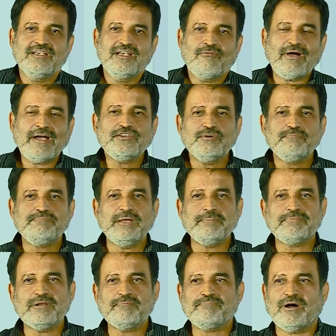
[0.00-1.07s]
Why do
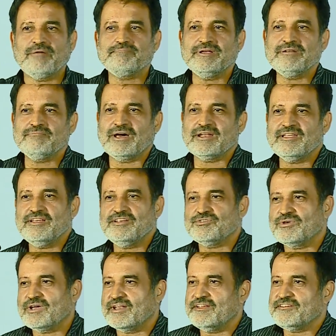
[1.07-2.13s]
people pump in money into
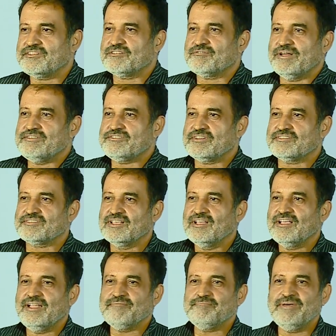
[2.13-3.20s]
Ganesh's ventures
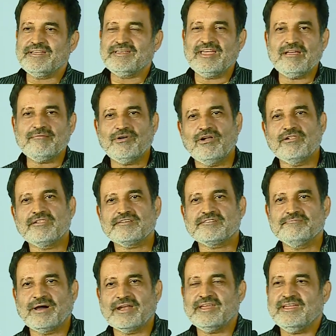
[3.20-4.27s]
and give him all that
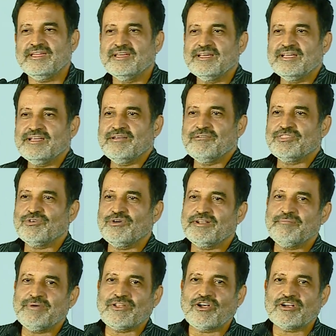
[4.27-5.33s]
money, even though it
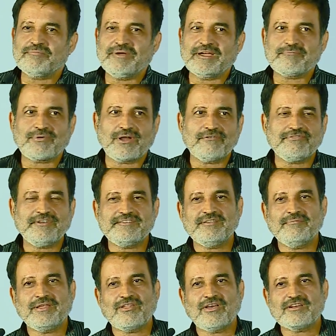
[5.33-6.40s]
may not make profits, it
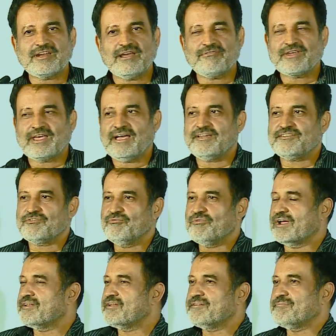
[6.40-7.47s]
may not have cash,
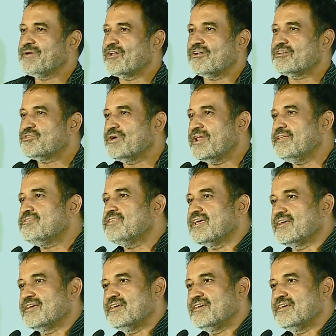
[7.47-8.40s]
and it may not do anything?